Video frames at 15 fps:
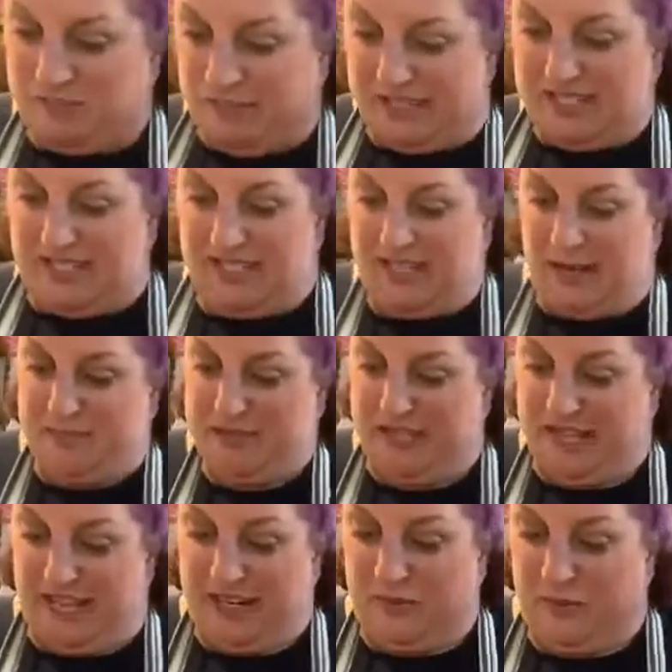mixing it up to
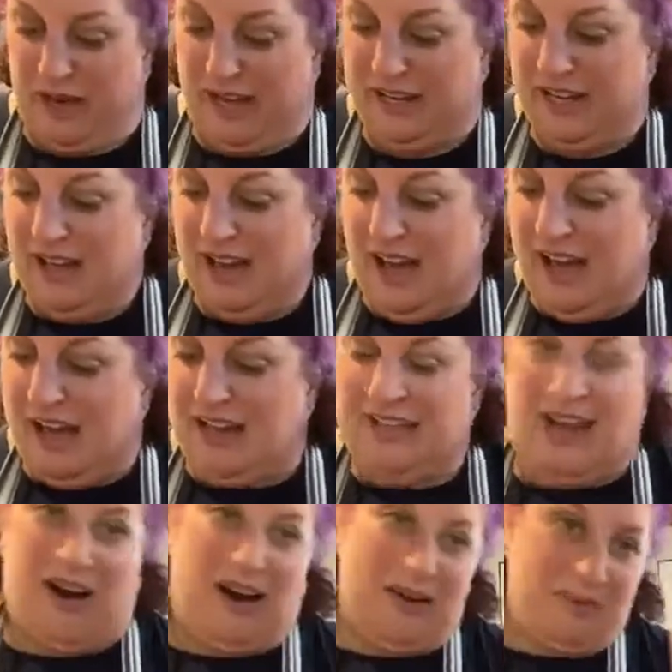get it wet.
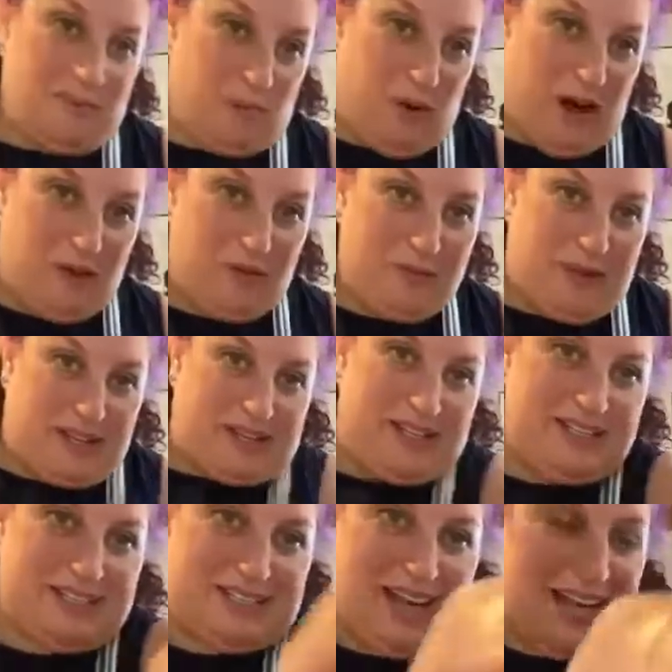Now, while Rebecca
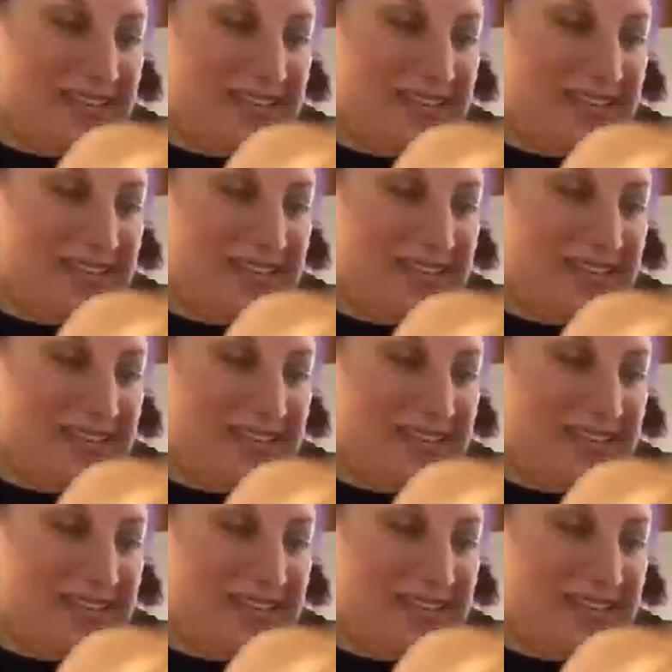is, I